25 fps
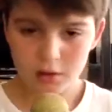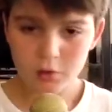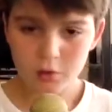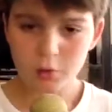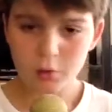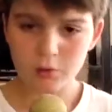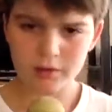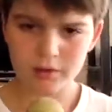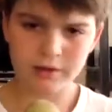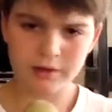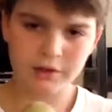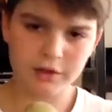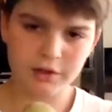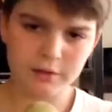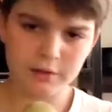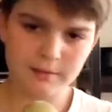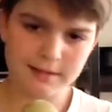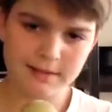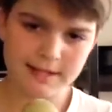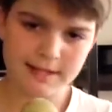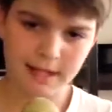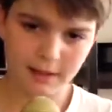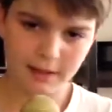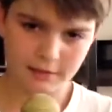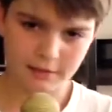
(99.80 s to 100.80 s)
When
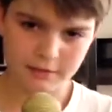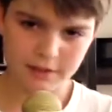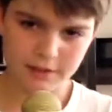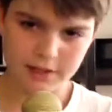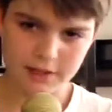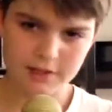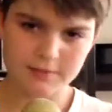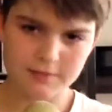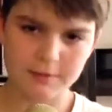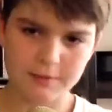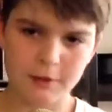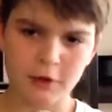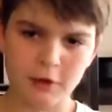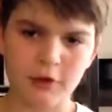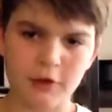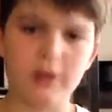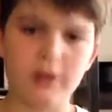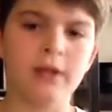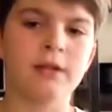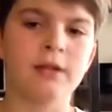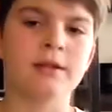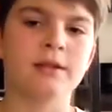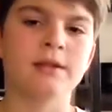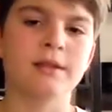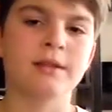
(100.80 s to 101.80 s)
humans have an
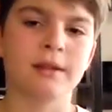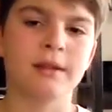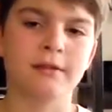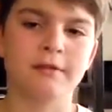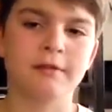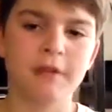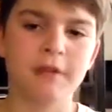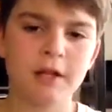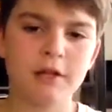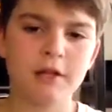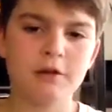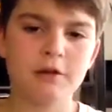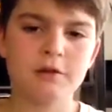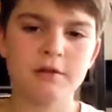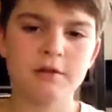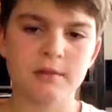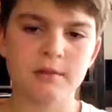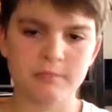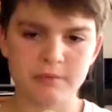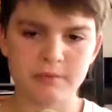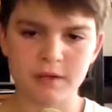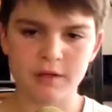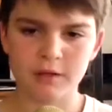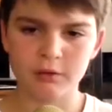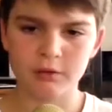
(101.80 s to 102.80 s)
experience, if they do
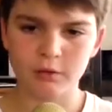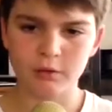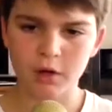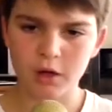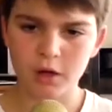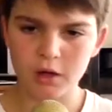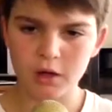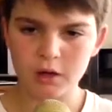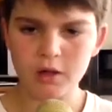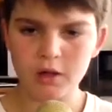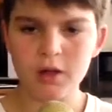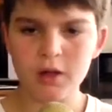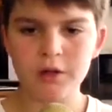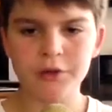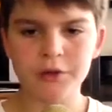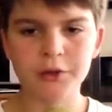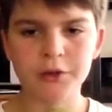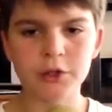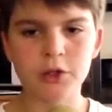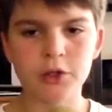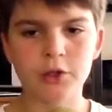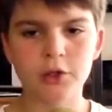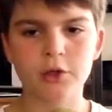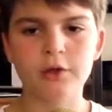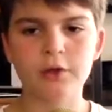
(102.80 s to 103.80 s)
something wrong,
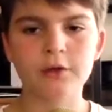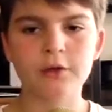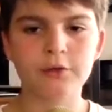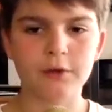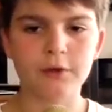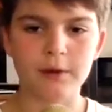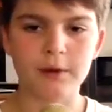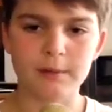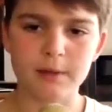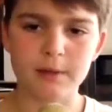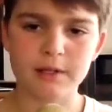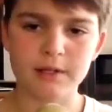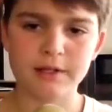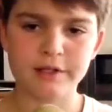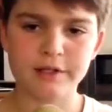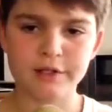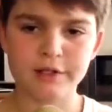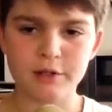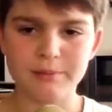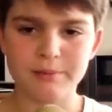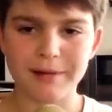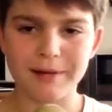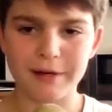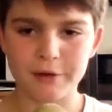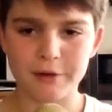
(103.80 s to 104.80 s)
they'll learn from it
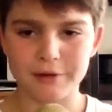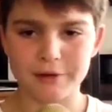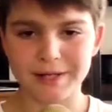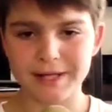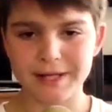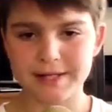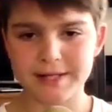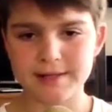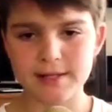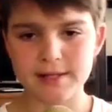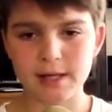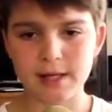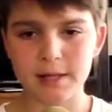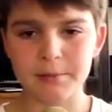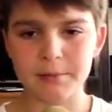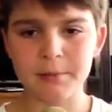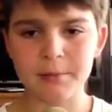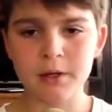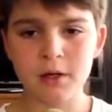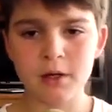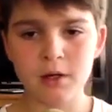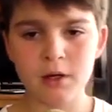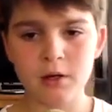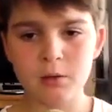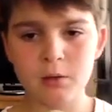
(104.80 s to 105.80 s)
to do better next time.
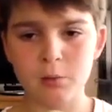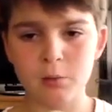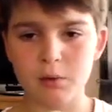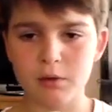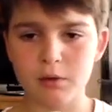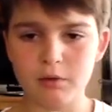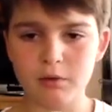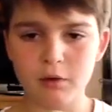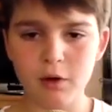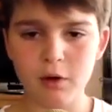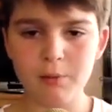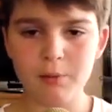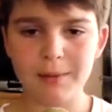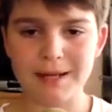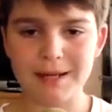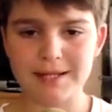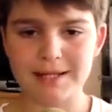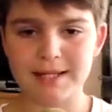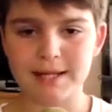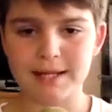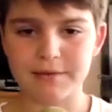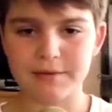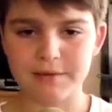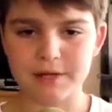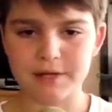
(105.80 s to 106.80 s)
When
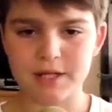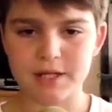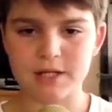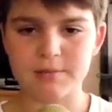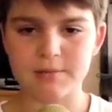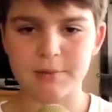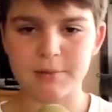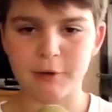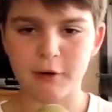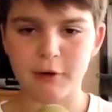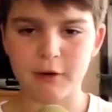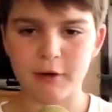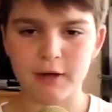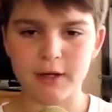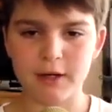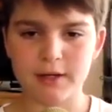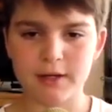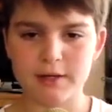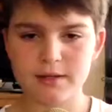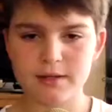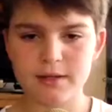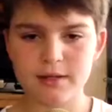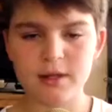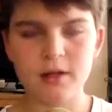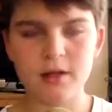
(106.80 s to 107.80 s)
robots have an
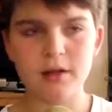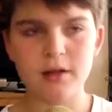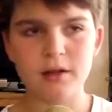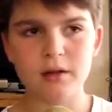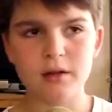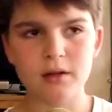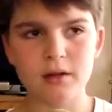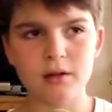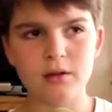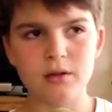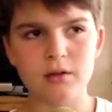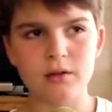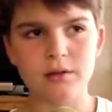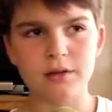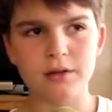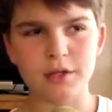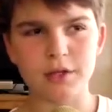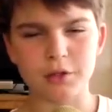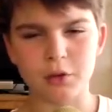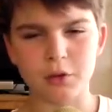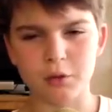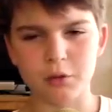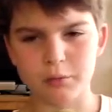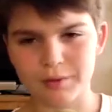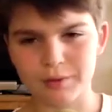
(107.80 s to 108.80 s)
experience,
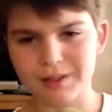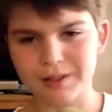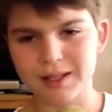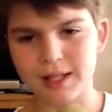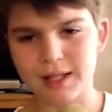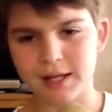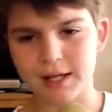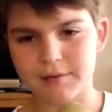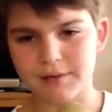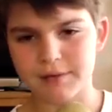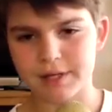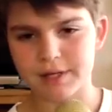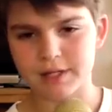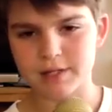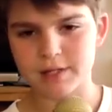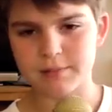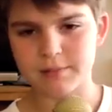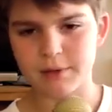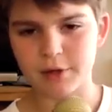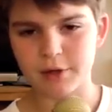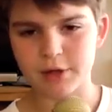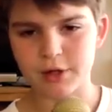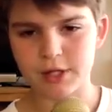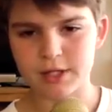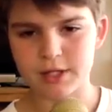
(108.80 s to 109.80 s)
they don't really have an
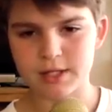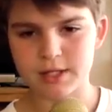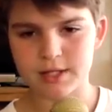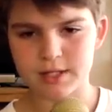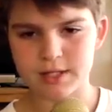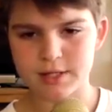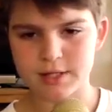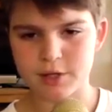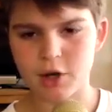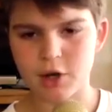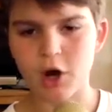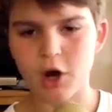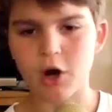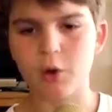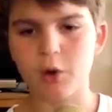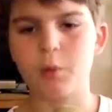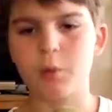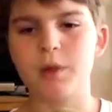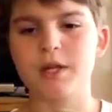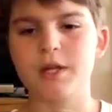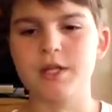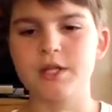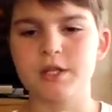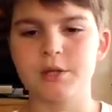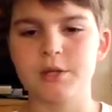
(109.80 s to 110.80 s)
experience because they're
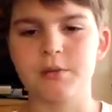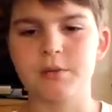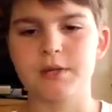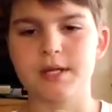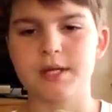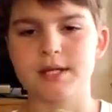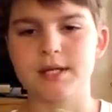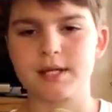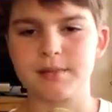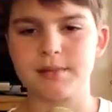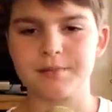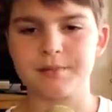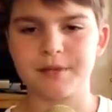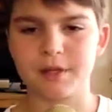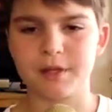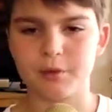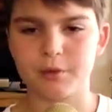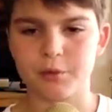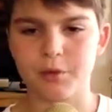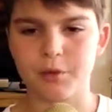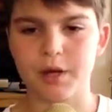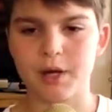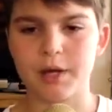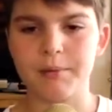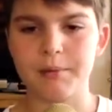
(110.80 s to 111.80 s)
always doing
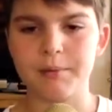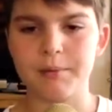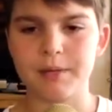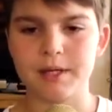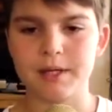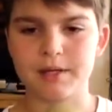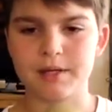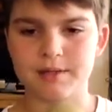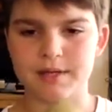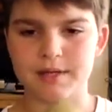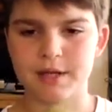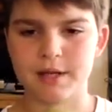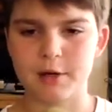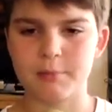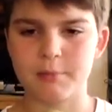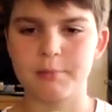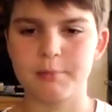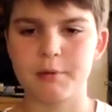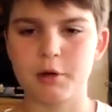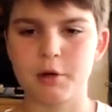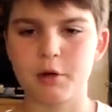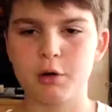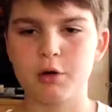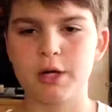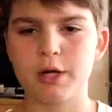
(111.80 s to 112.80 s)
something right because
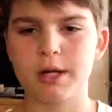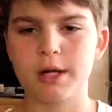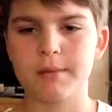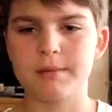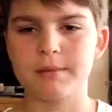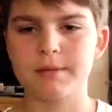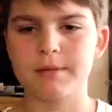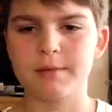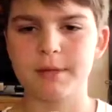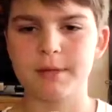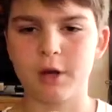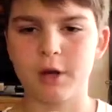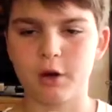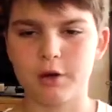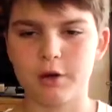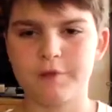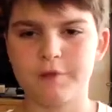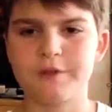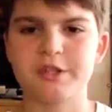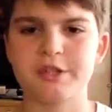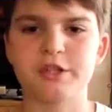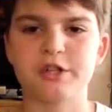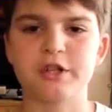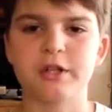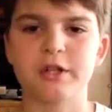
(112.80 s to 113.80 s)
they're programmed to be
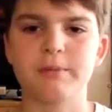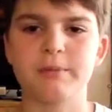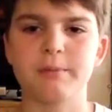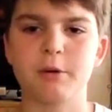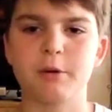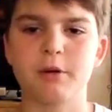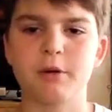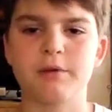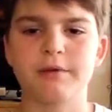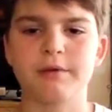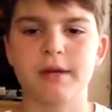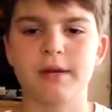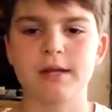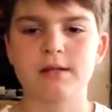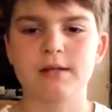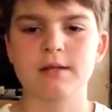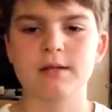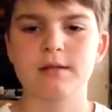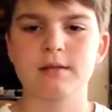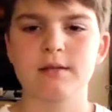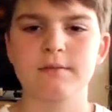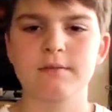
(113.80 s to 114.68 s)
artificially perfect.